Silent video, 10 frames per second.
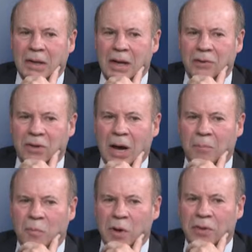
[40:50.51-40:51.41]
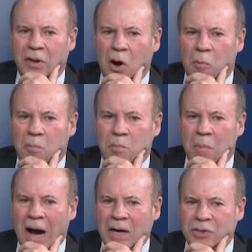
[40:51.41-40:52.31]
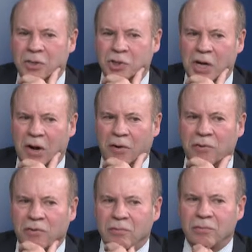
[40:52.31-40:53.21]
ESOP, with the note, buys the shares.